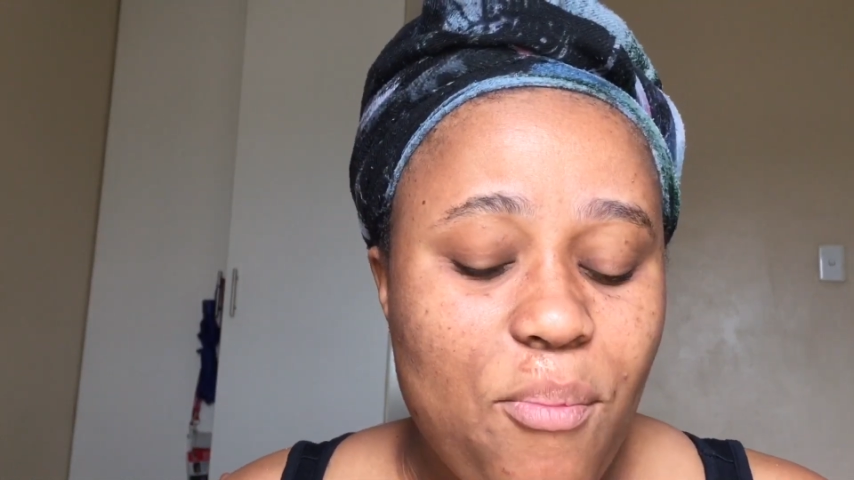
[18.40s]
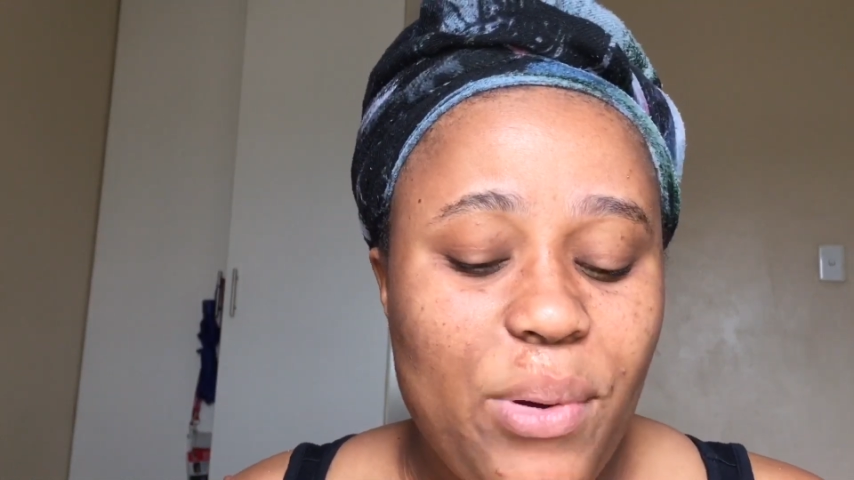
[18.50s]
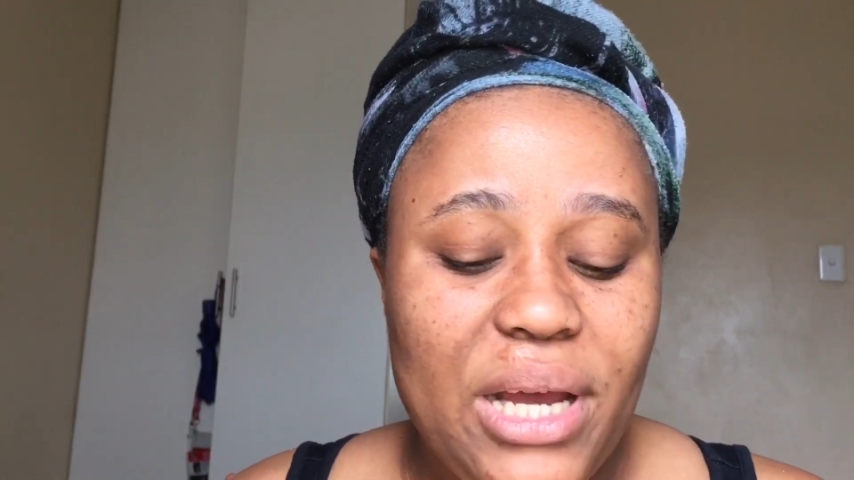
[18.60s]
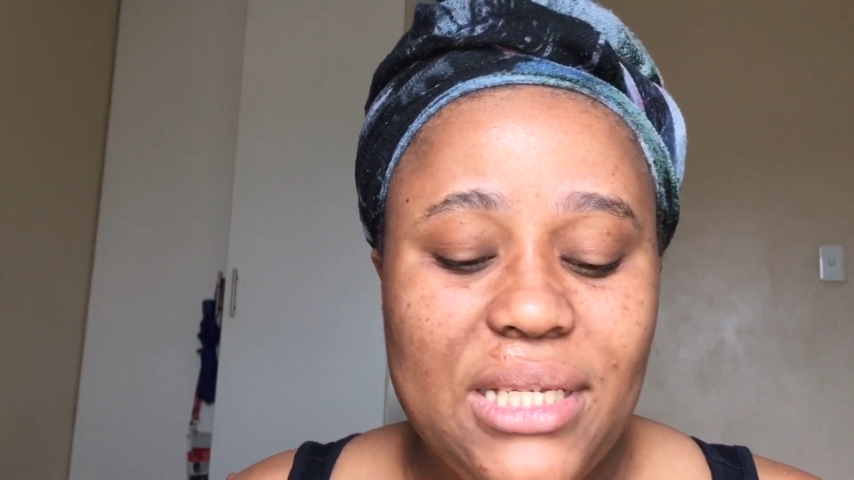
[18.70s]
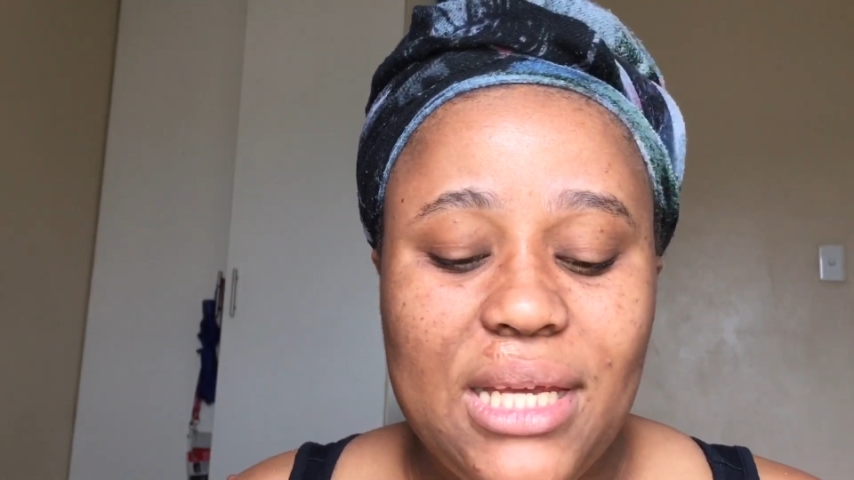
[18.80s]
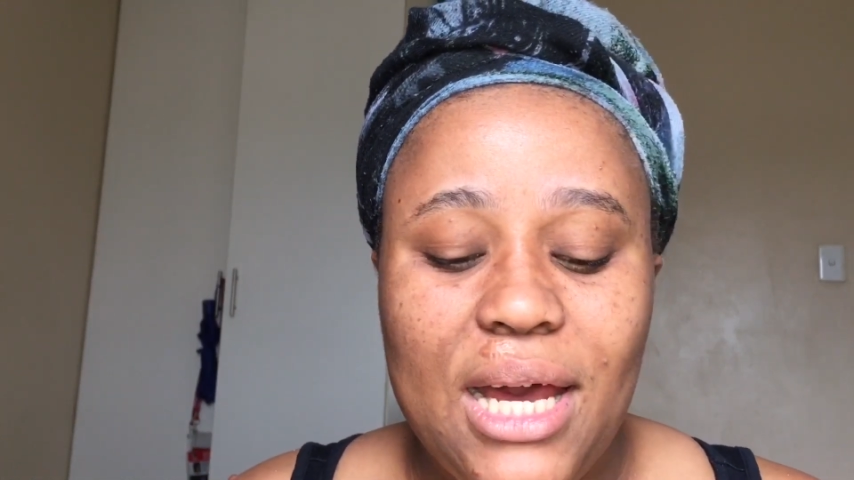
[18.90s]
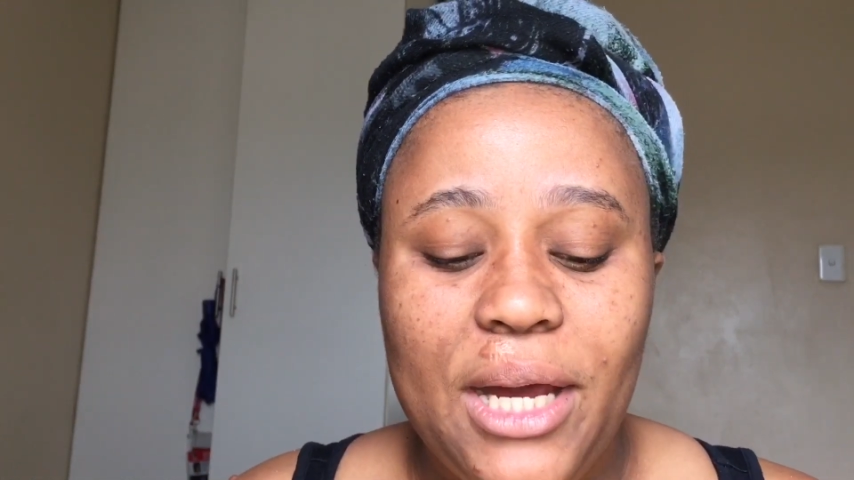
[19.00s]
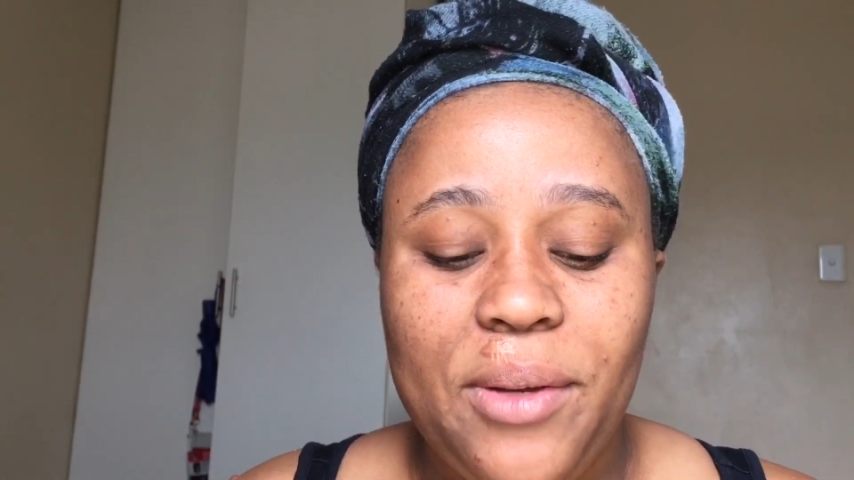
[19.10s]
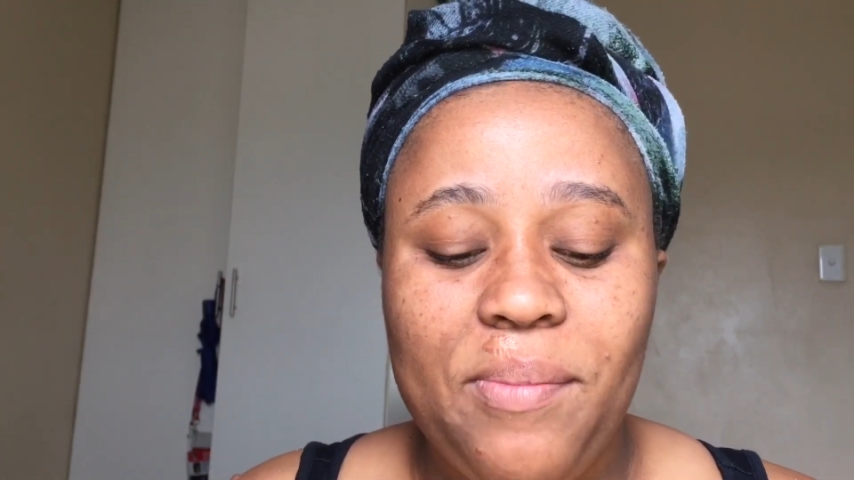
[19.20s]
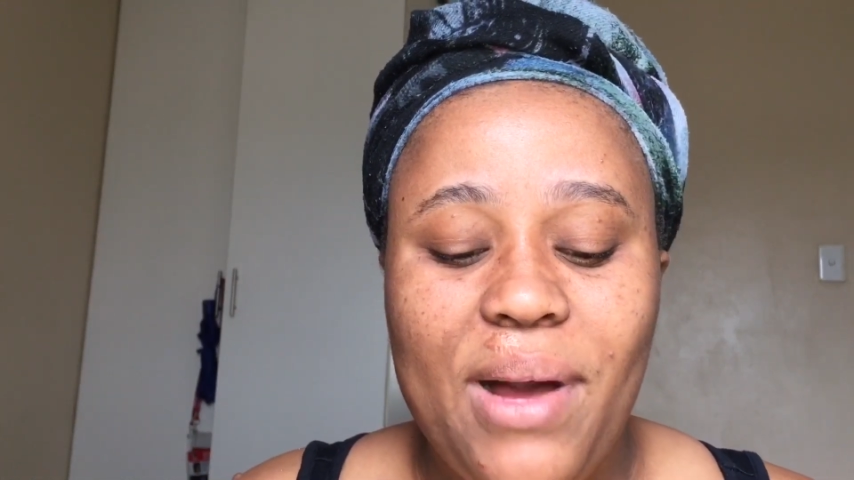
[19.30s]
but
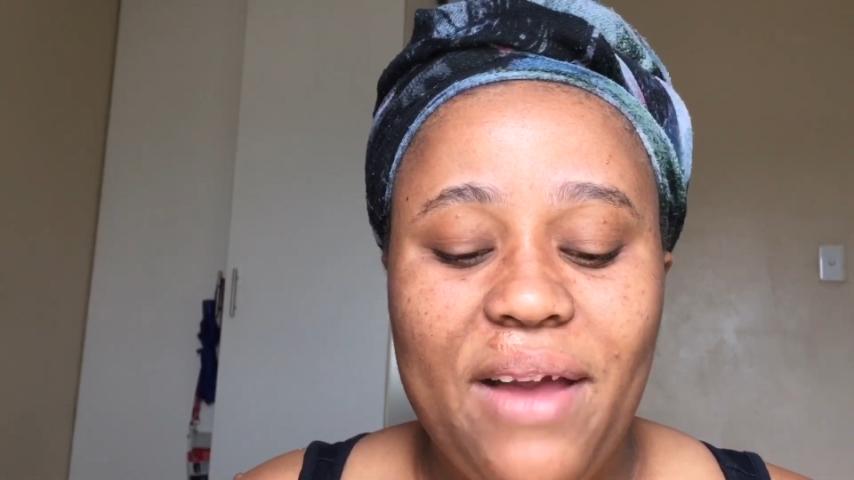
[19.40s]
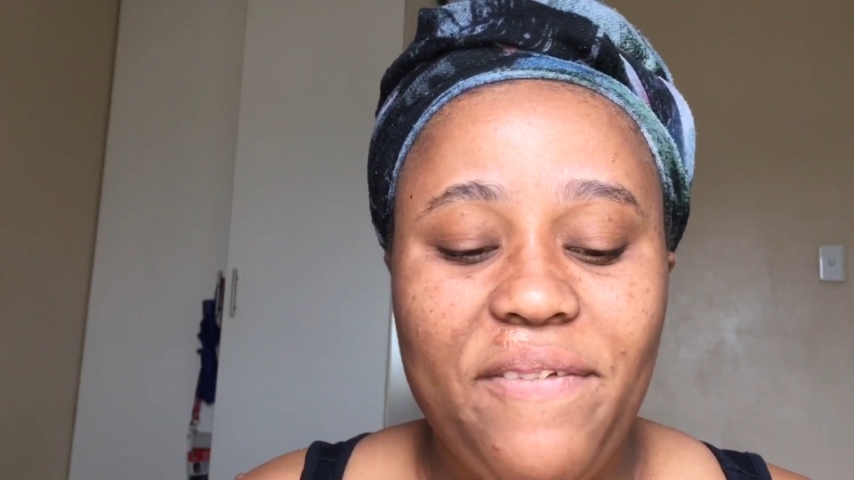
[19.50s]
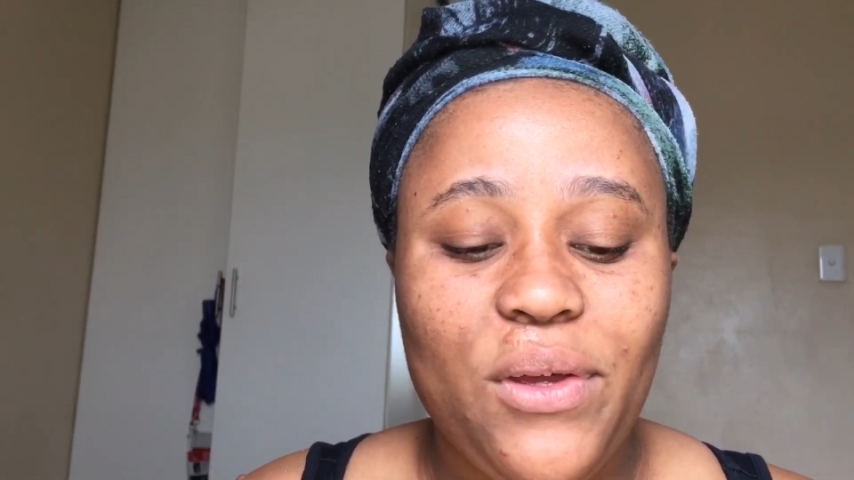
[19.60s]
I